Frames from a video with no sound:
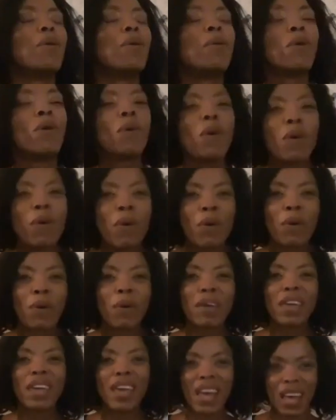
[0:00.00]

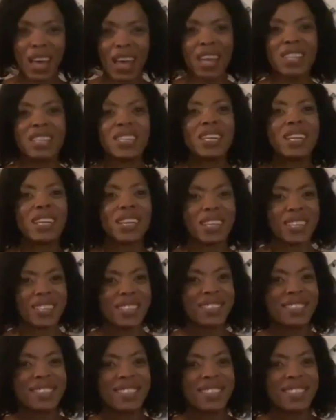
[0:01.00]
whoo, yeah, I did it.